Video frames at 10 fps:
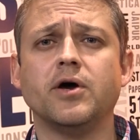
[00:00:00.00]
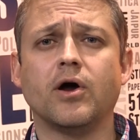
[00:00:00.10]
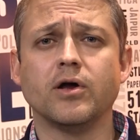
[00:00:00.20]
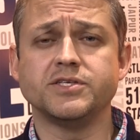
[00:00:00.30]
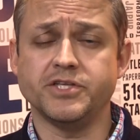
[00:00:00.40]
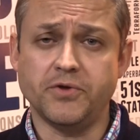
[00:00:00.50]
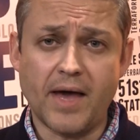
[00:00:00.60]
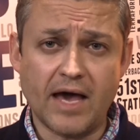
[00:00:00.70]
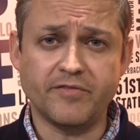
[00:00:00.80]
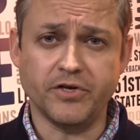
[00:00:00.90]
cards that you
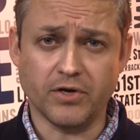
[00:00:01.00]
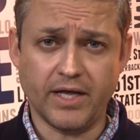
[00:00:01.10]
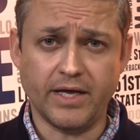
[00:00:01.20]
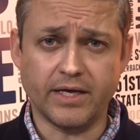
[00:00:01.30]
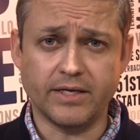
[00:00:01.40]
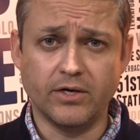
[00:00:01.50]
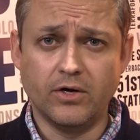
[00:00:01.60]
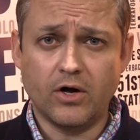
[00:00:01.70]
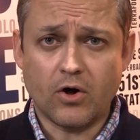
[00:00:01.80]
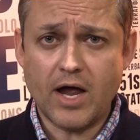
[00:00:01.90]
have in your hand,
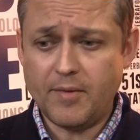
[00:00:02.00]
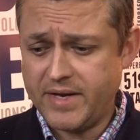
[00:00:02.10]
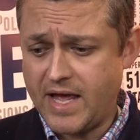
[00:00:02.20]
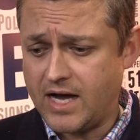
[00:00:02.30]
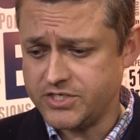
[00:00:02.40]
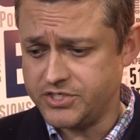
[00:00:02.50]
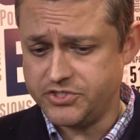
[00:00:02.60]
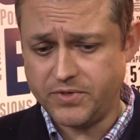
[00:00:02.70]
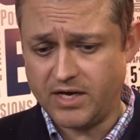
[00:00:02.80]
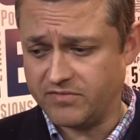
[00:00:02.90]
or how many
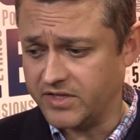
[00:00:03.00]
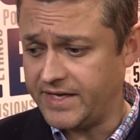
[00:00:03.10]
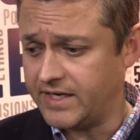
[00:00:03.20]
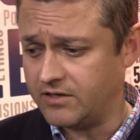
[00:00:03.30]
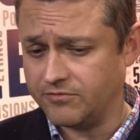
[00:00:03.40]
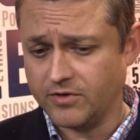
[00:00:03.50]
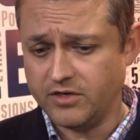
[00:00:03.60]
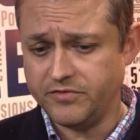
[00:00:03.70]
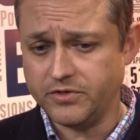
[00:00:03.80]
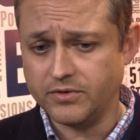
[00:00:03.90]
actions you have laid out in
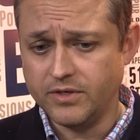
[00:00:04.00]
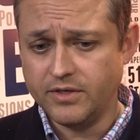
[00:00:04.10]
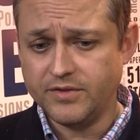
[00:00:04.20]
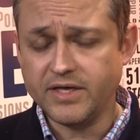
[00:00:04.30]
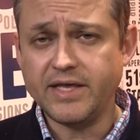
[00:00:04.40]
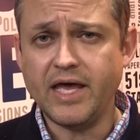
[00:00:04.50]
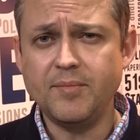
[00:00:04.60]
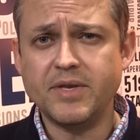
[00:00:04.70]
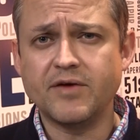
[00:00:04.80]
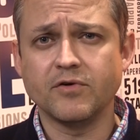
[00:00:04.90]
front of you, the
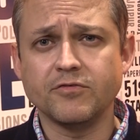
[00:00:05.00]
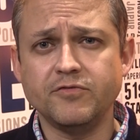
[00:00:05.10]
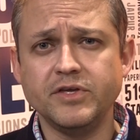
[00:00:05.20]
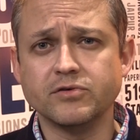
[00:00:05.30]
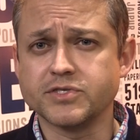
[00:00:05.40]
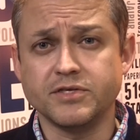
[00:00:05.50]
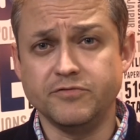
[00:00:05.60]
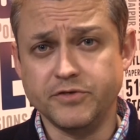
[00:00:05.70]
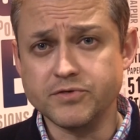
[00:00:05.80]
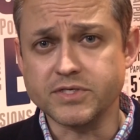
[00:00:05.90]
game never feels
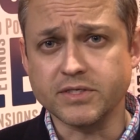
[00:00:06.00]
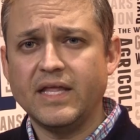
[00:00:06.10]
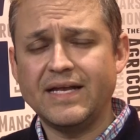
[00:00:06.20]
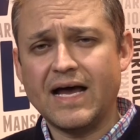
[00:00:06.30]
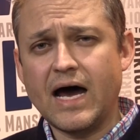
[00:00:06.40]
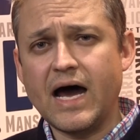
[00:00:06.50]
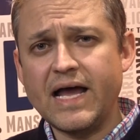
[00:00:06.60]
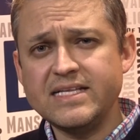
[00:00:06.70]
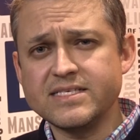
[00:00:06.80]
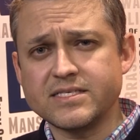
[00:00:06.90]
confusing. And it
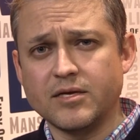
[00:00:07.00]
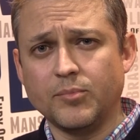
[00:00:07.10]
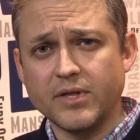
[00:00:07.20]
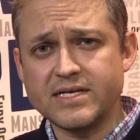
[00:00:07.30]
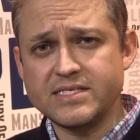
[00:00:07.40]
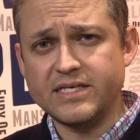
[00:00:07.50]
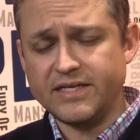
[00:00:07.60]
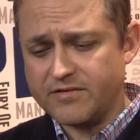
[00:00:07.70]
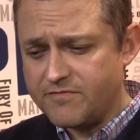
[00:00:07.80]
hides its complexity in a